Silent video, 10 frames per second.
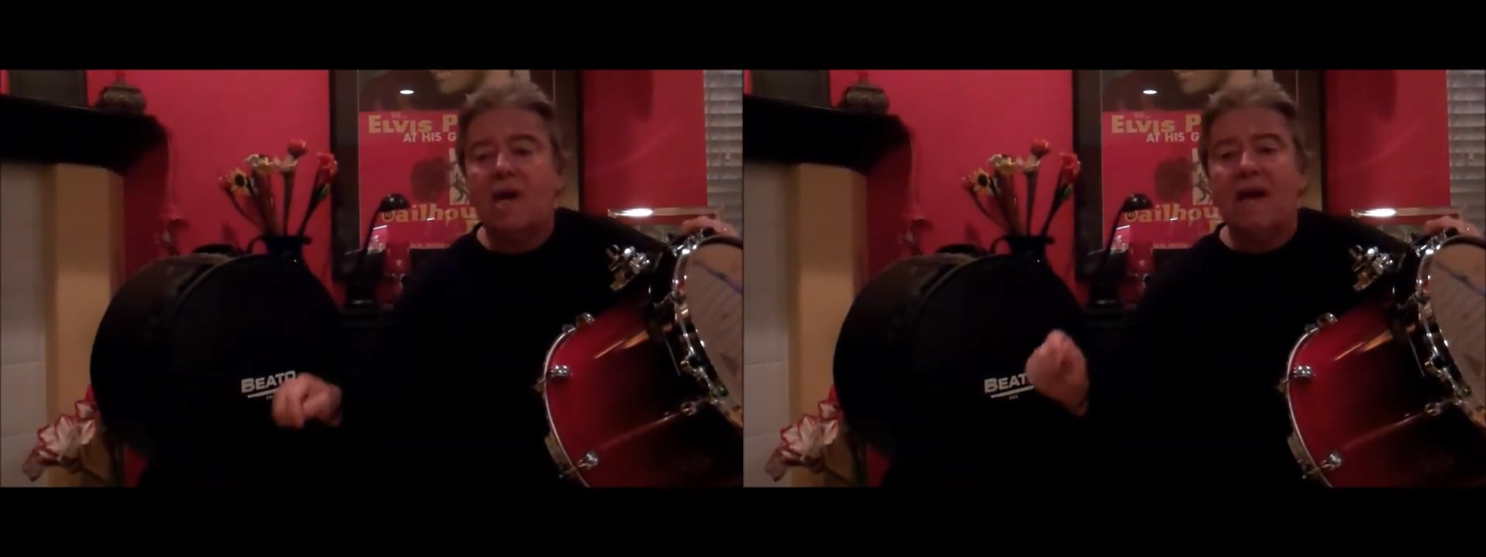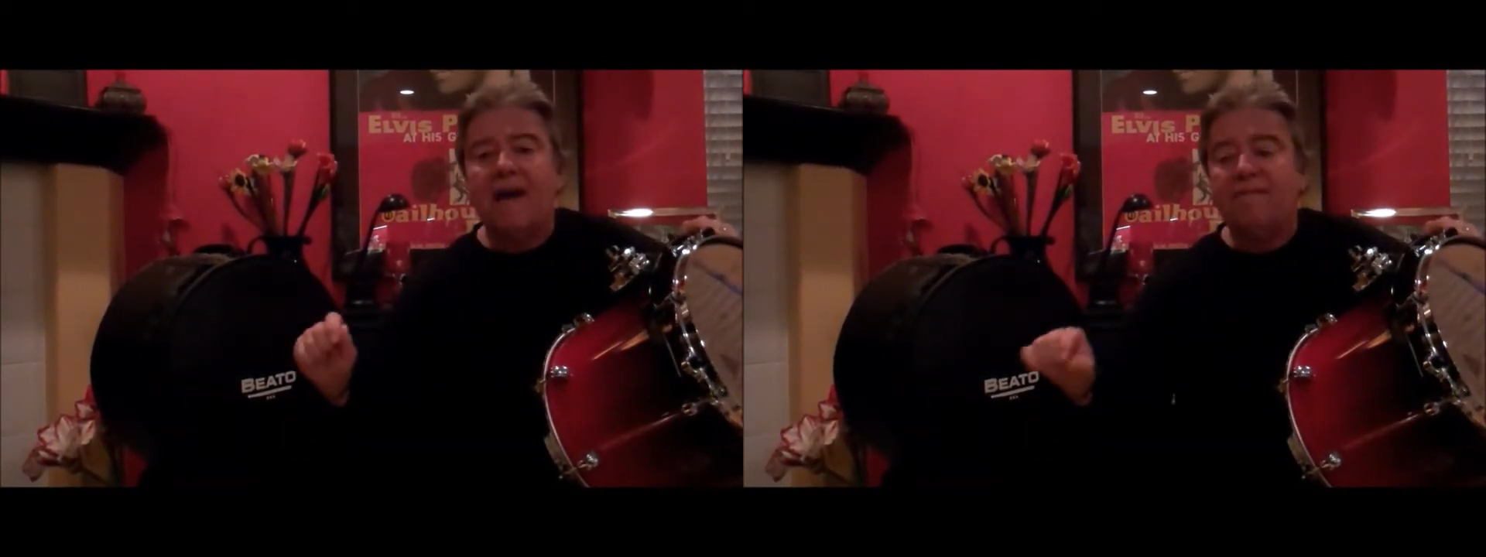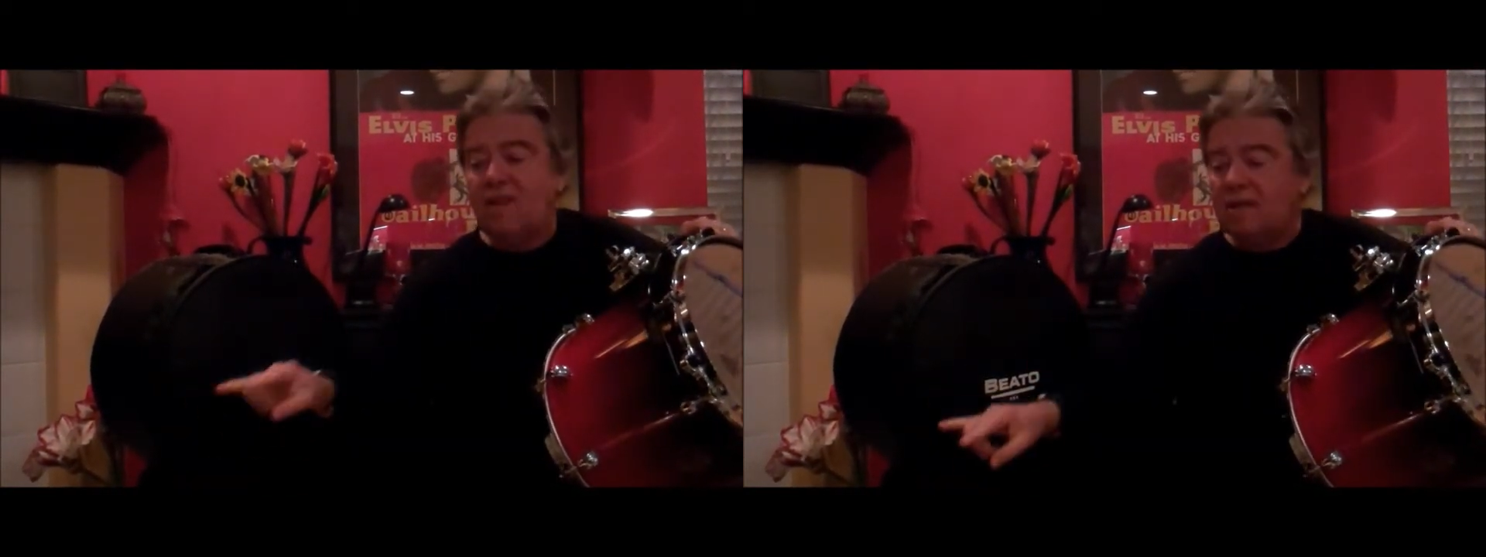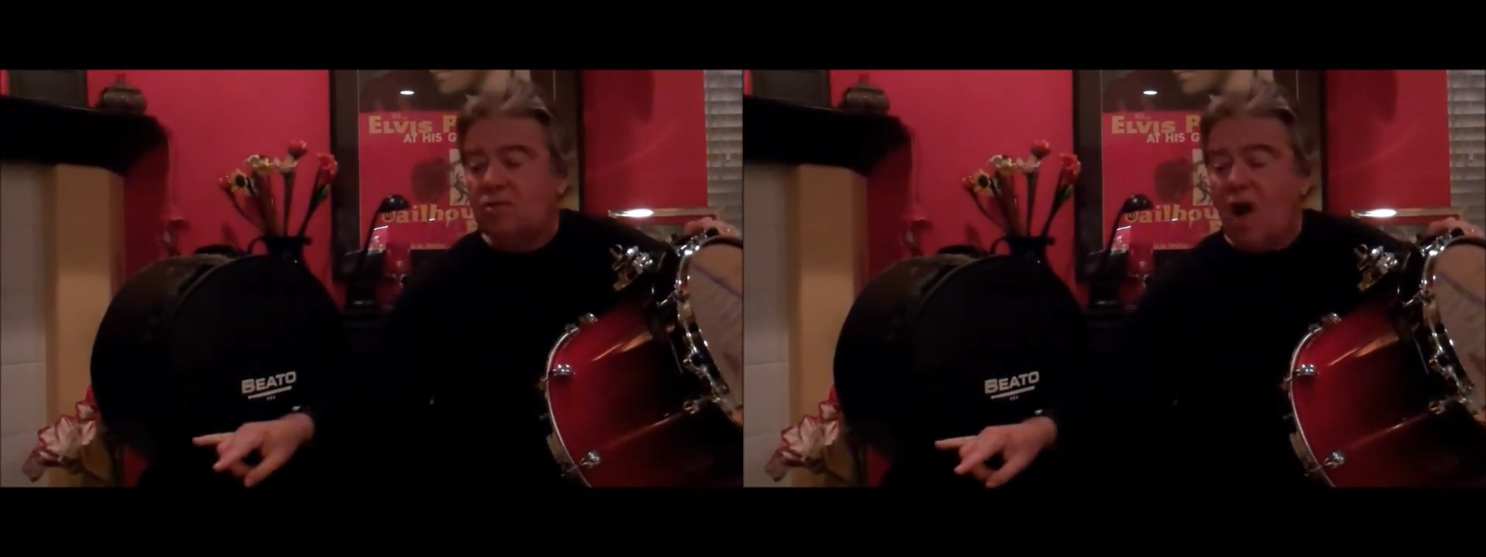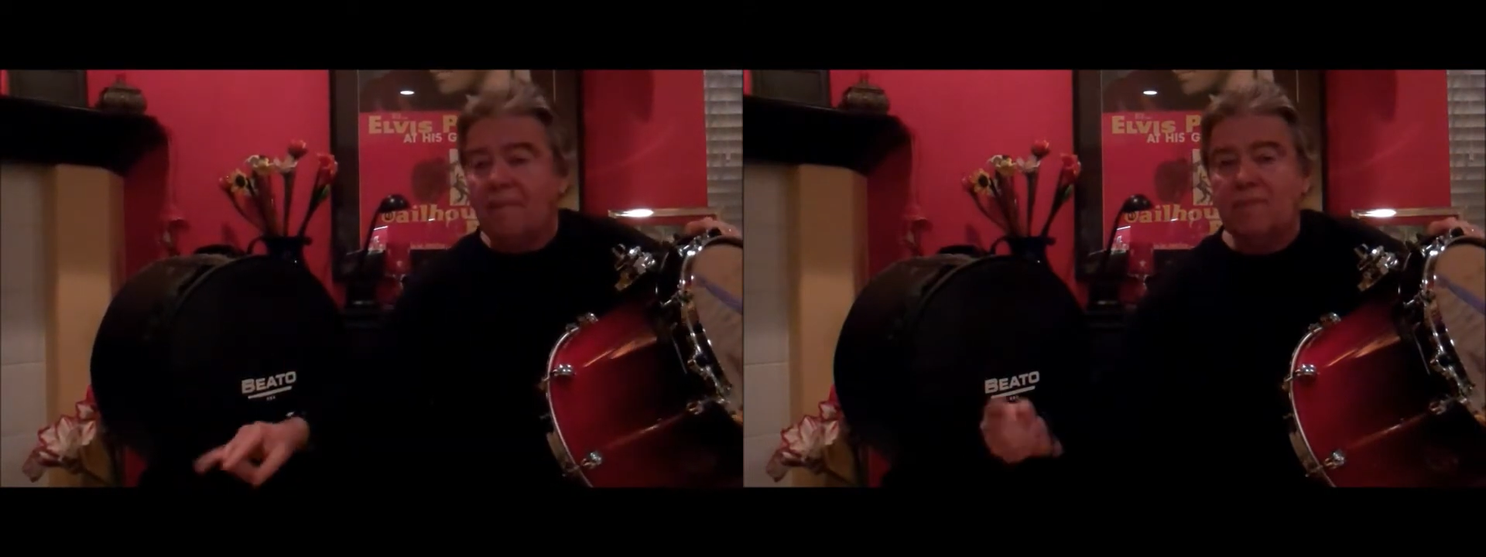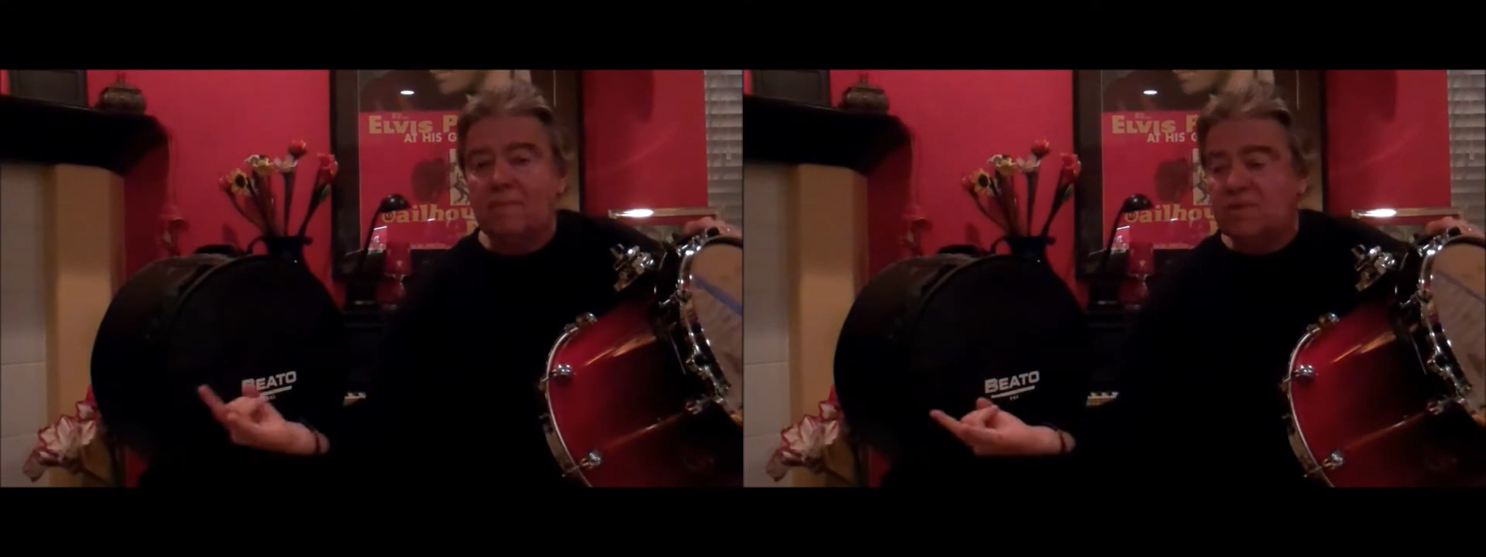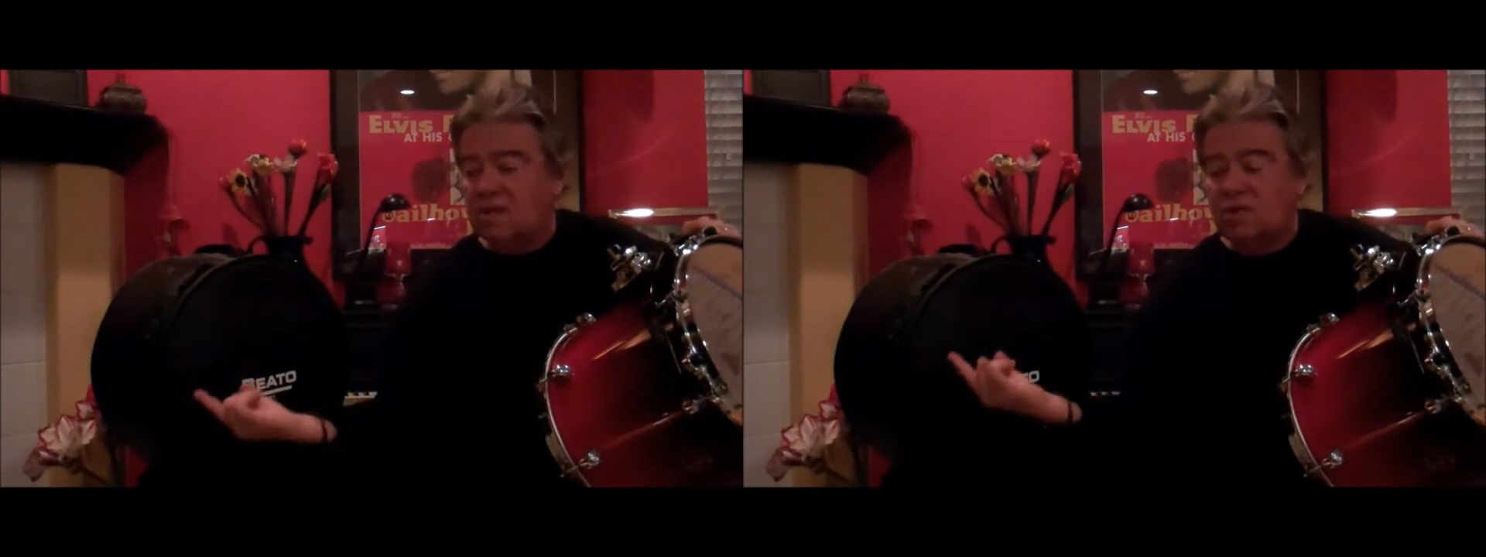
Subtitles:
if the tom-toms are